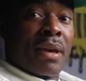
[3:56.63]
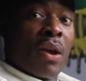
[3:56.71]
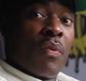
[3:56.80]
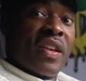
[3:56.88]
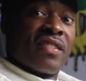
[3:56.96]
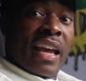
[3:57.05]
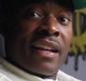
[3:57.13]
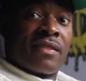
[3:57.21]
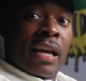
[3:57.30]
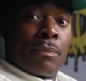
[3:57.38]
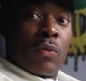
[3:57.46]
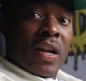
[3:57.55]
Can we say
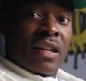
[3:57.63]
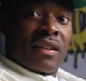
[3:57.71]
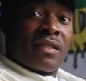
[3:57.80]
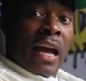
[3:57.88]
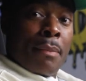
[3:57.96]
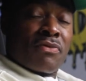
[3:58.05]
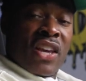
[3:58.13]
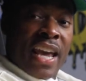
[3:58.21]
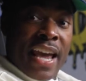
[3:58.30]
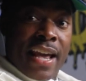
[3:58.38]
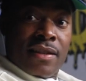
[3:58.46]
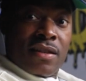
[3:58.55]
top, one of the top
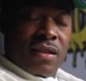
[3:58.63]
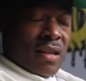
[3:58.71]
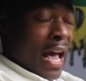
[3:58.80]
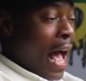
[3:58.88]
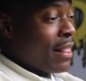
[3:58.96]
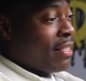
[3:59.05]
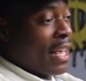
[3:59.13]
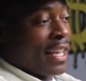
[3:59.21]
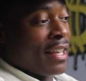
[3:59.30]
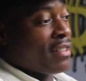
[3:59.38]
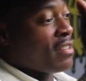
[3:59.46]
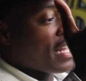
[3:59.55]
tens? I
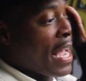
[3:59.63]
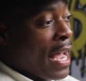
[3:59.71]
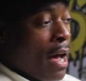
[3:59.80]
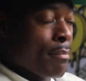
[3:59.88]
think it's there.